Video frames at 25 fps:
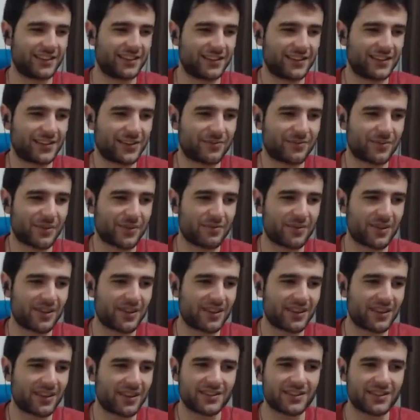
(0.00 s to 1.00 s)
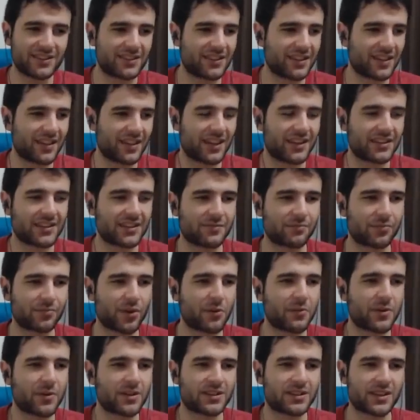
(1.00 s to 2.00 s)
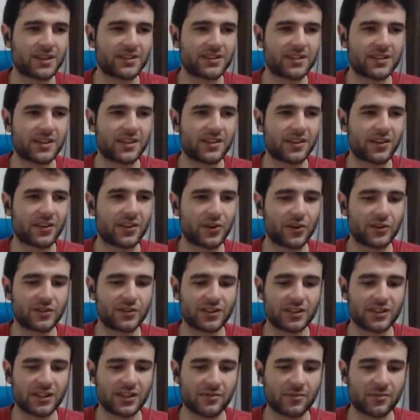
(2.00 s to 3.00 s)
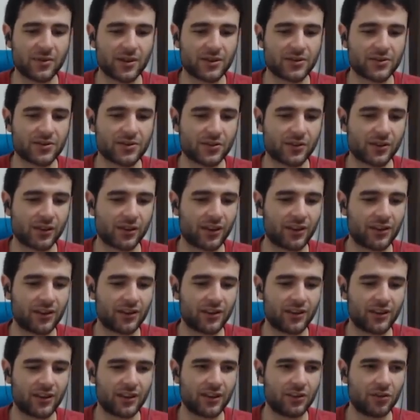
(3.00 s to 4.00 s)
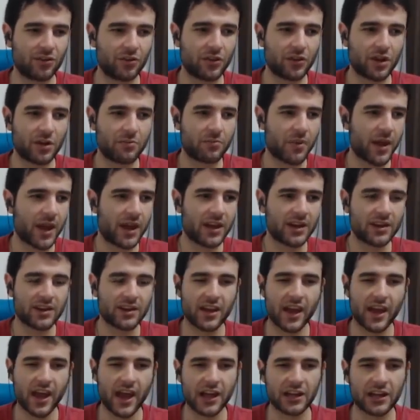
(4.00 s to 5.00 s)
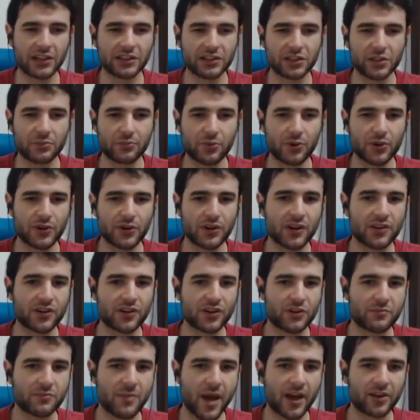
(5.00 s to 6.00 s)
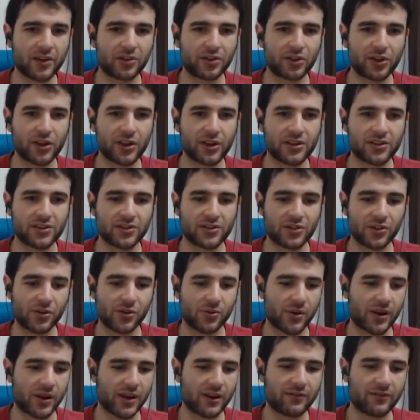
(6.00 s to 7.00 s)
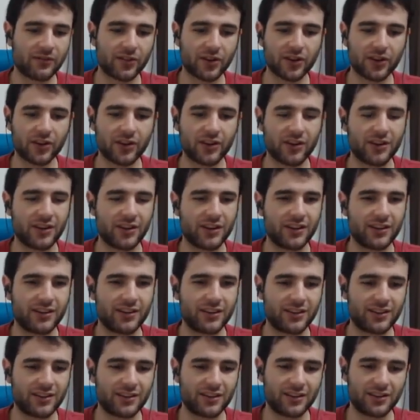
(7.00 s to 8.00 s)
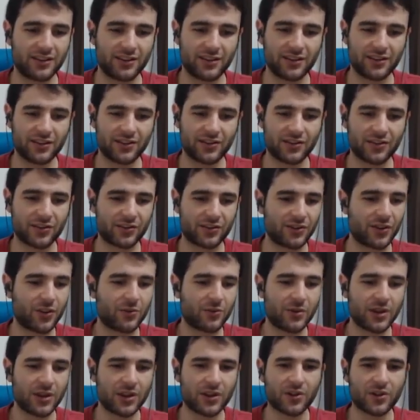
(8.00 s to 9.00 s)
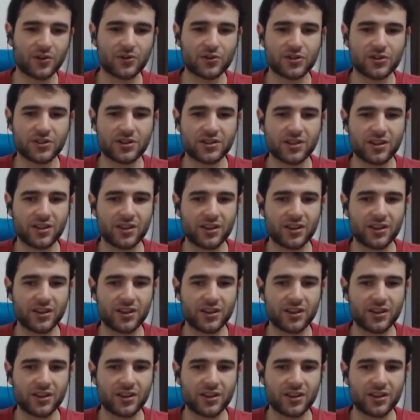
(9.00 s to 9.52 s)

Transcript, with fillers: No, but I mean, the problem exists in the current system also, right? You get paid in cash, you put it under your mattress or whatever. You know, nobody knows.